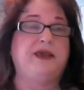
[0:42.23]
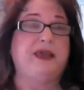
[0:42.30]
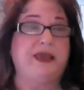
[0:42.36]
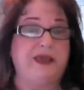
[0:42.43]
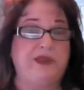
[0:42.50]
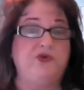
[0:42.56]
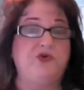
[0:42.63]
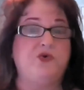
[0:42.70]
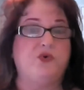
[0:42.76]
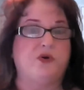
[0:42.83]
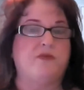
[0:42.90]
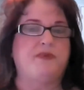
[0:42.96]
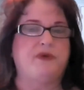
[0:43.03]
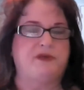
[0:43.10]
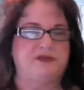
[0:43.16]
in
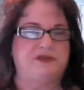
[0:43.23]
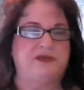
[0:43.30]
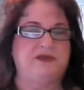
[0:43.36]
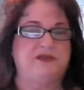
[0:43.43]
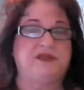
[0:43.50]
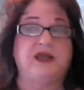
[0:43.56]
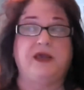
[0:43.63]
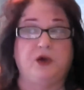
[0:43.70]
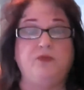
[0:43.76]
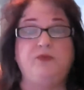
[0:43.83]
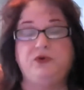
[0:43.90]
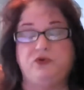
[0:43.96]
your business to help